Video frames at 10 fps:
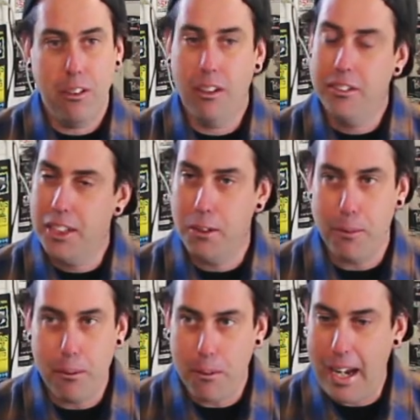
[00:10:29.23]
until
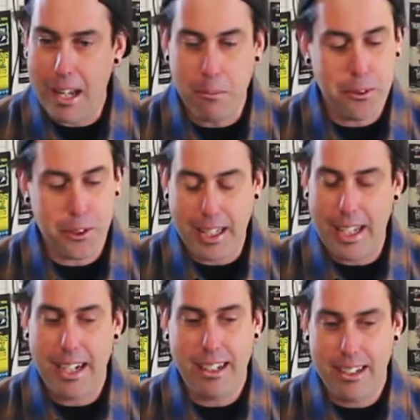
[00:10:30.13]
we were able to get
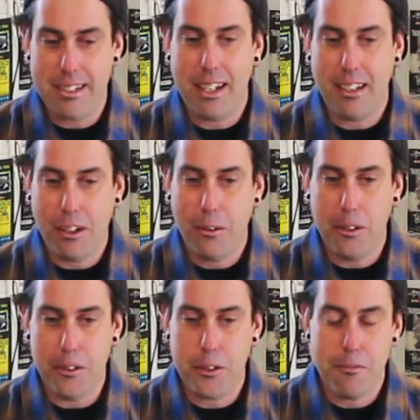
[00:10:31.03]
it inside the
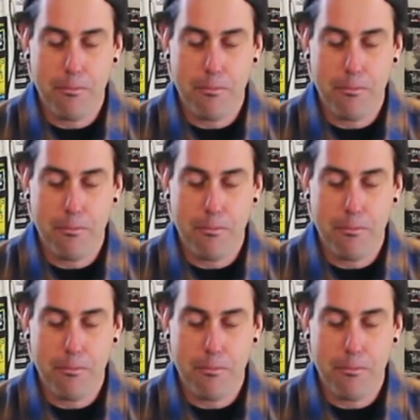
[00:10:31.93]
coils.